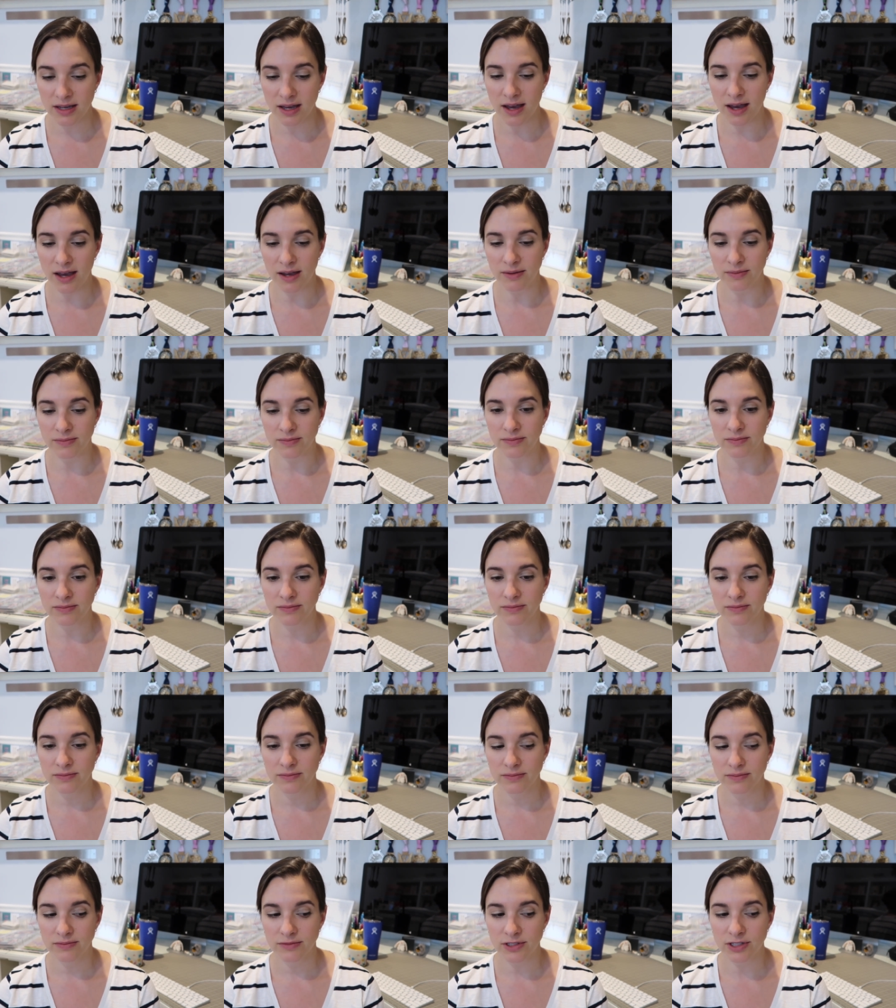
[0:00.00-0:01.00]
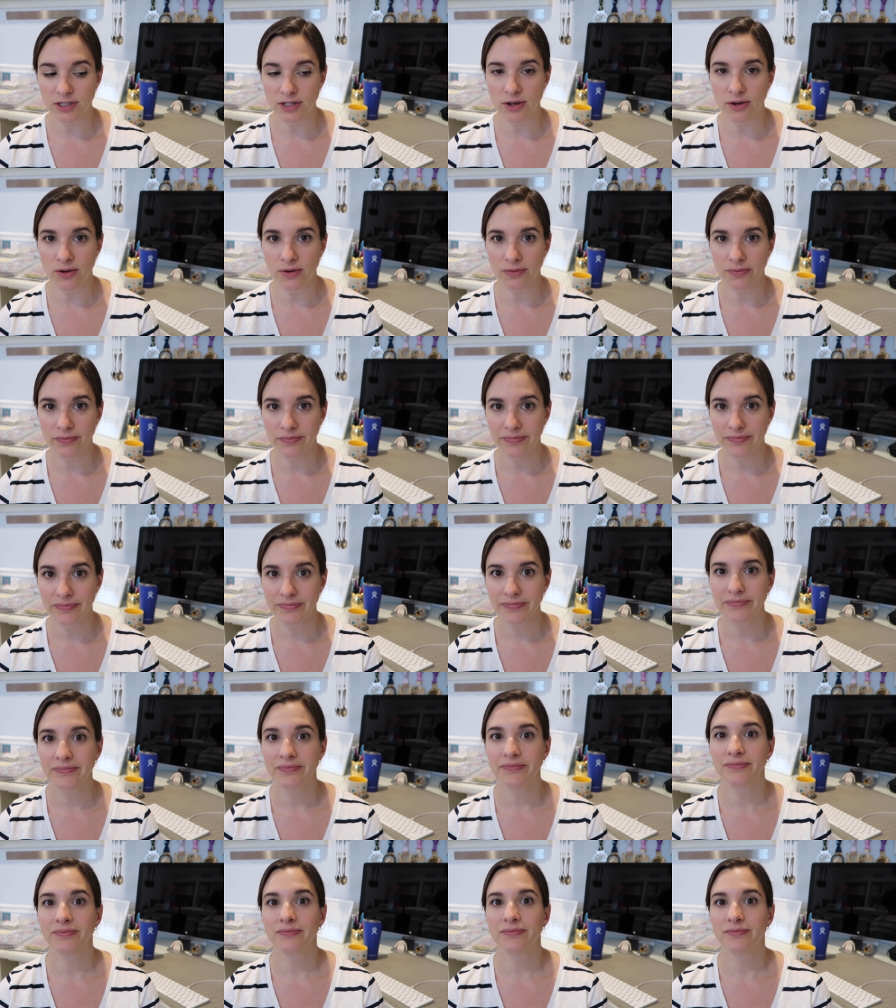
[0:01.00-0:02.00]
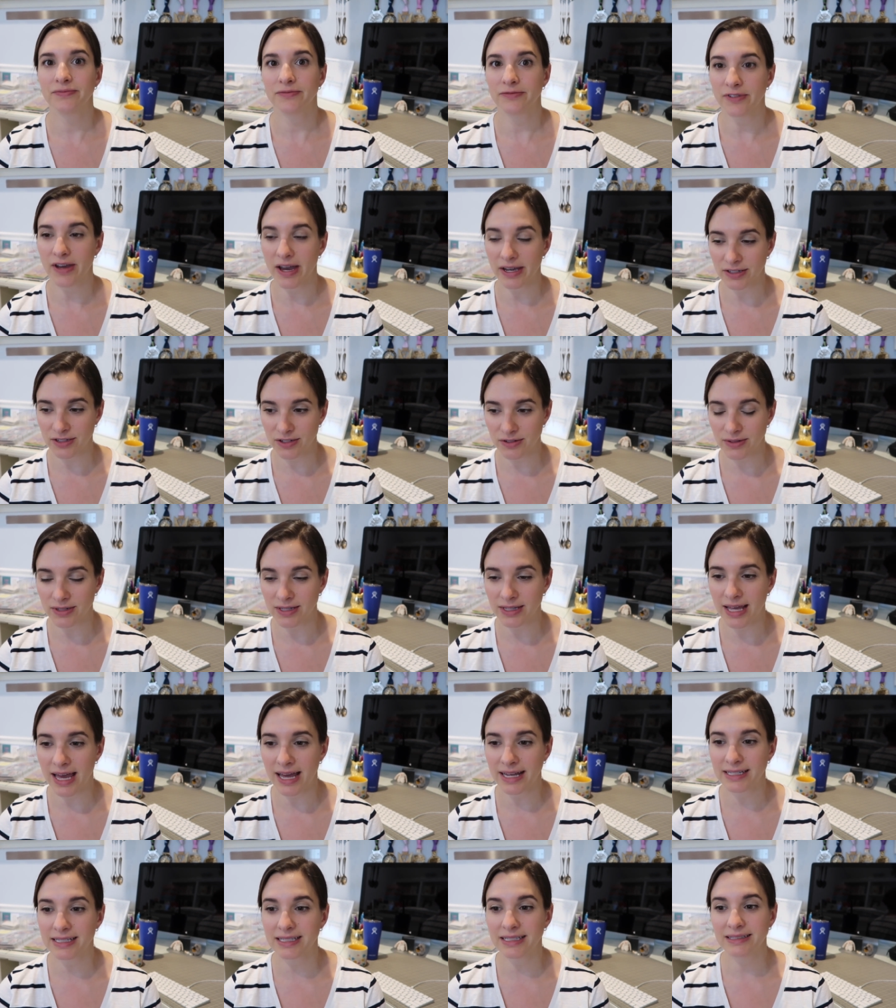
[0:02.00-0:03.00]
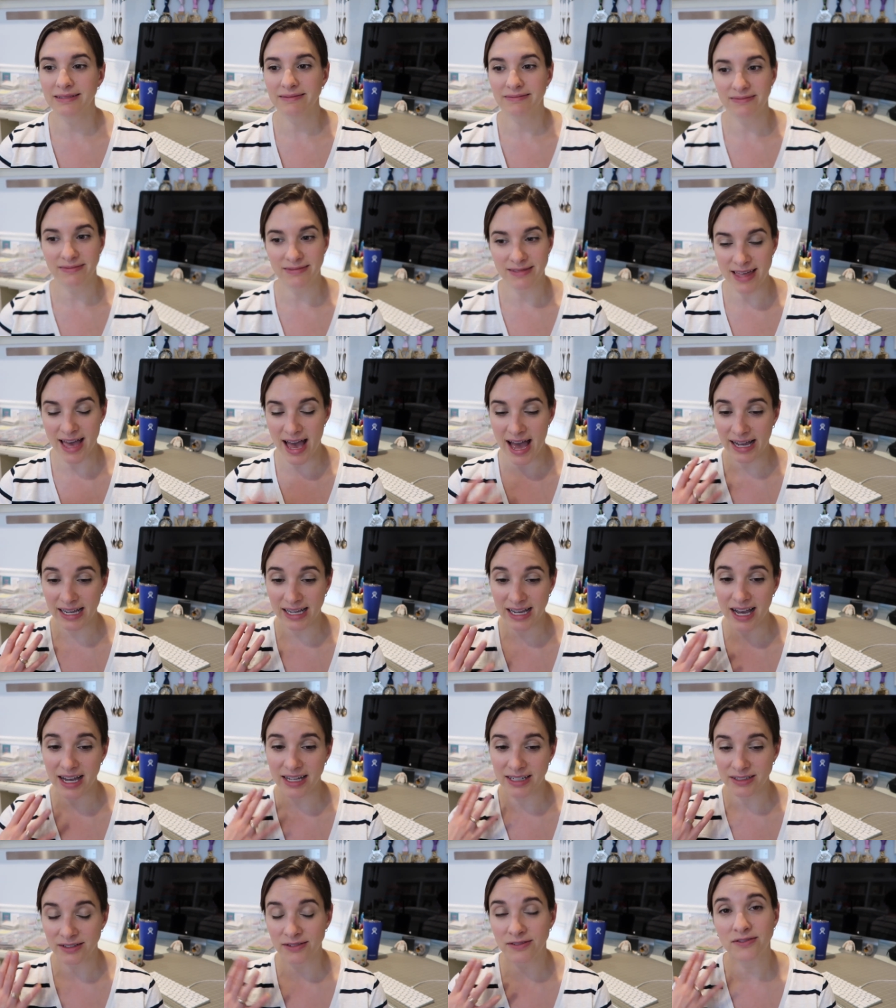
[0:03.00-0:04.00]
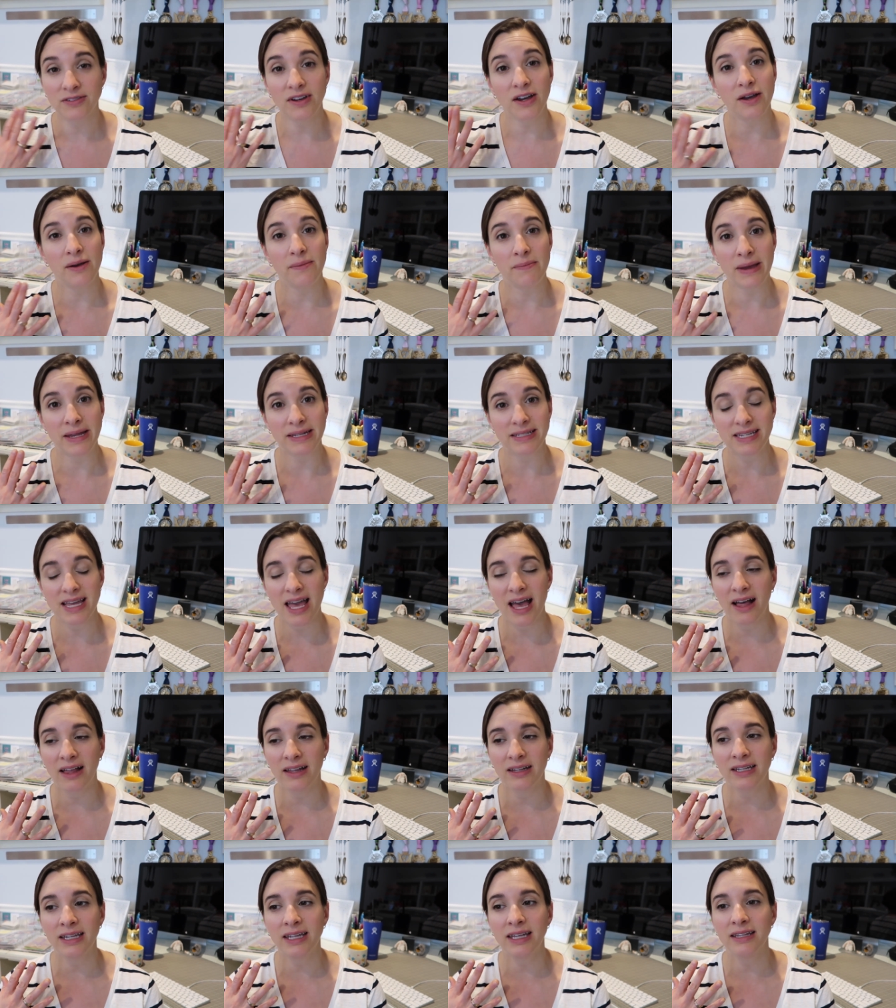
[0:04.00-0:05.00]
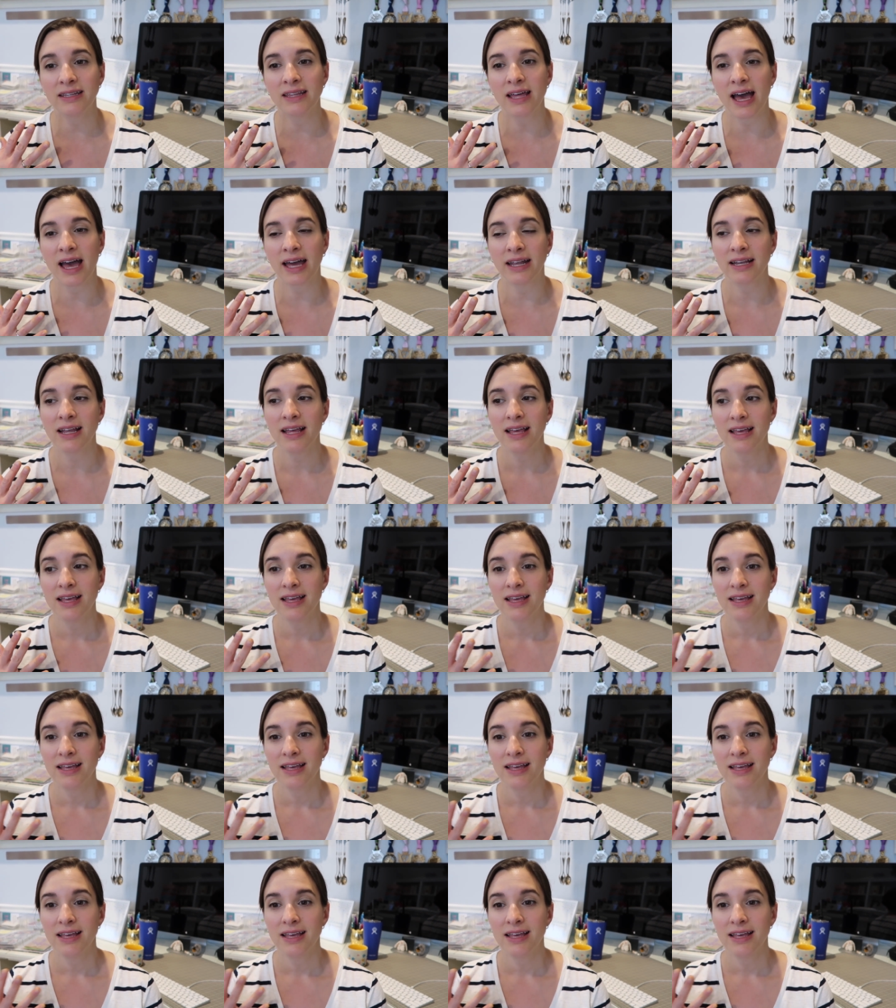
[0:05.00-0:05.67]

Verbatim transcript: Um, so factor in that that kind of a mentality that,